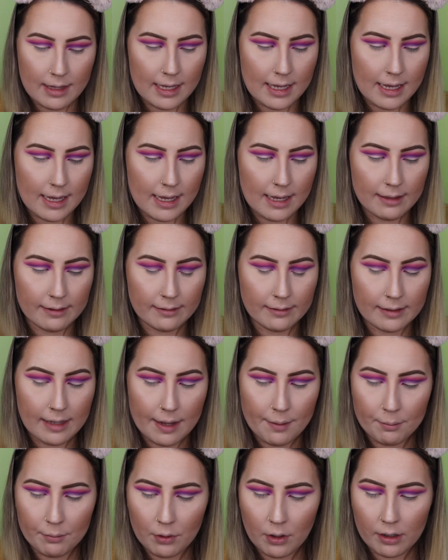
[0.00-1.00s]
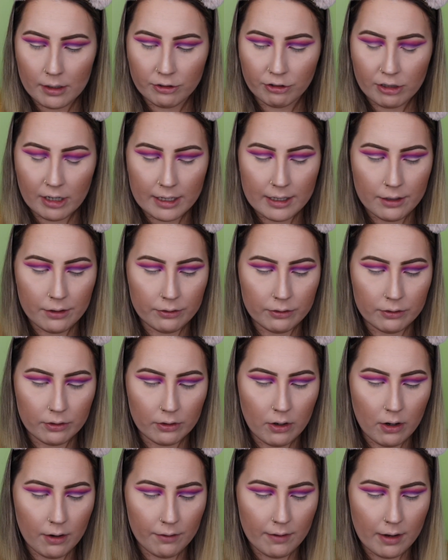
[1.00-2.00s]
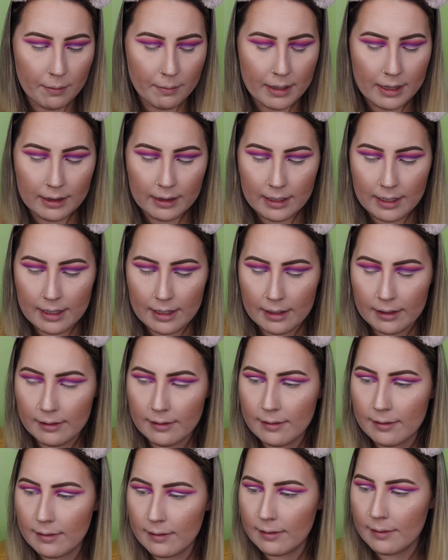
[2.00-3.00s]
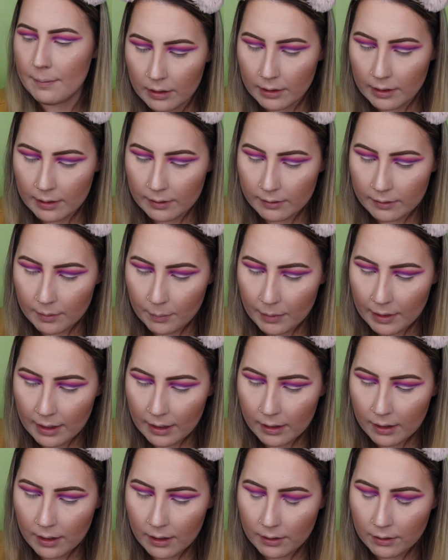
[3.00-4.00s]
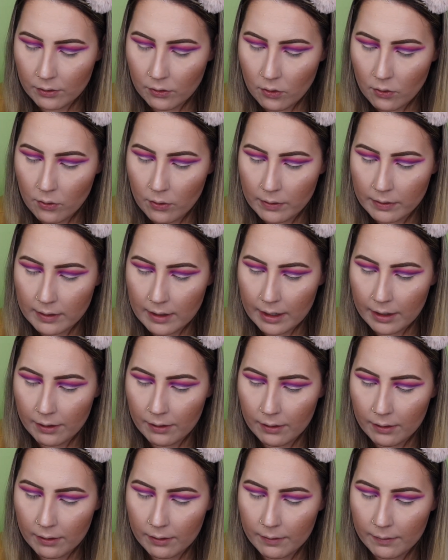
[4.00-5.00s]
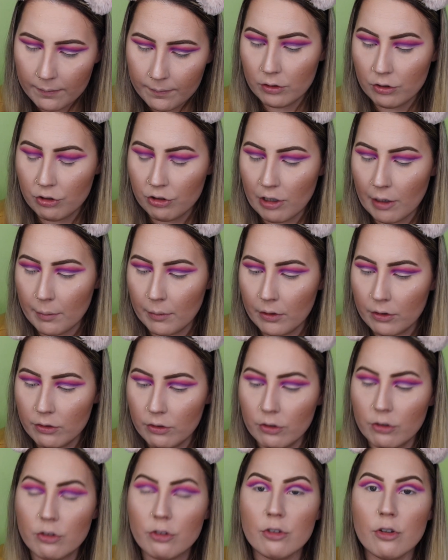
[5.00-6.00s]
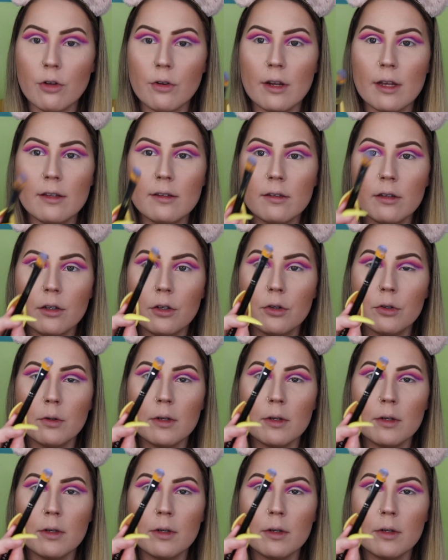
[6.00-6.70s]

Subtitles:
the same brush I used to carve out my lids, get some of that color on there. Shimmers are so nice and